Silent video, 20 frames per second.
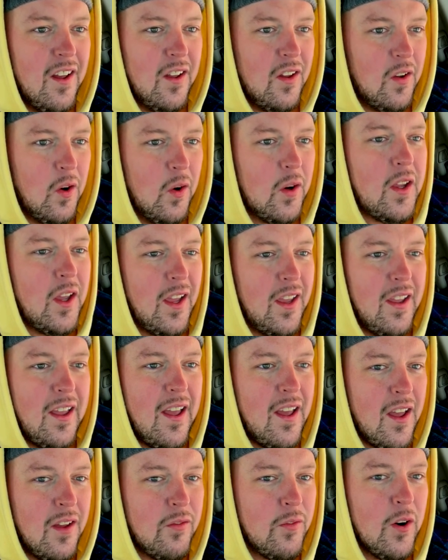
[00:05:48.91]
Okay, yeah,
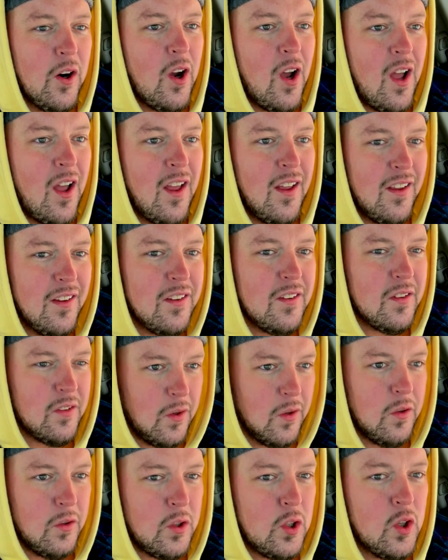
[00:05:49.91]
I forgot.
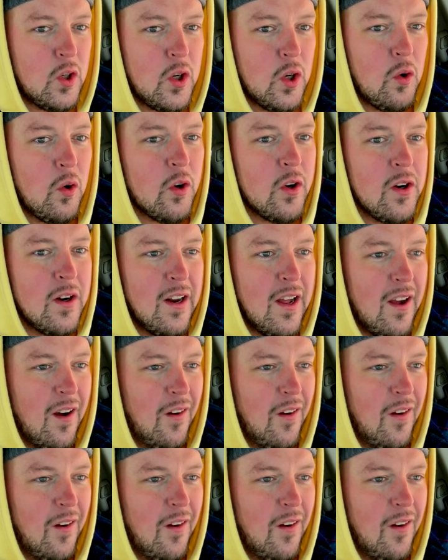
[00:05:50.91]
You could order now.